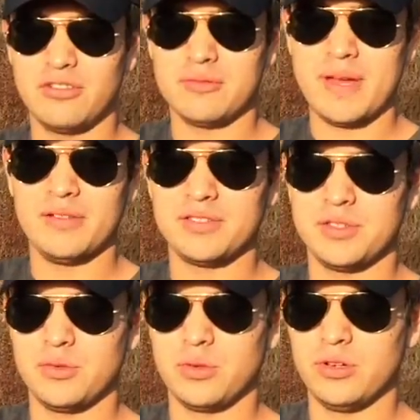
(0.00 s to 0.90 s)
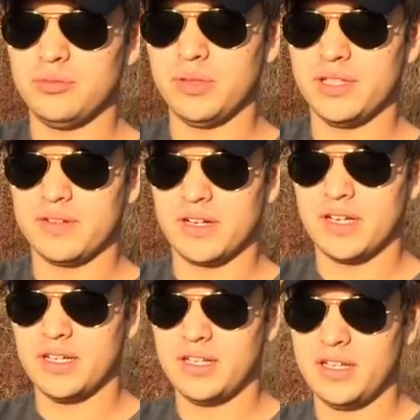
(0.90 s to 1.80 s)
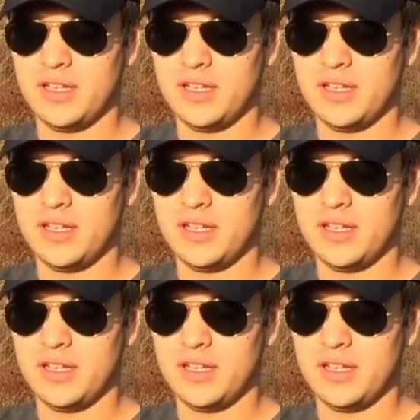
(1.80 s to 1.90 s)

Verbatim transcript: growing mountains in the world, believe it or not.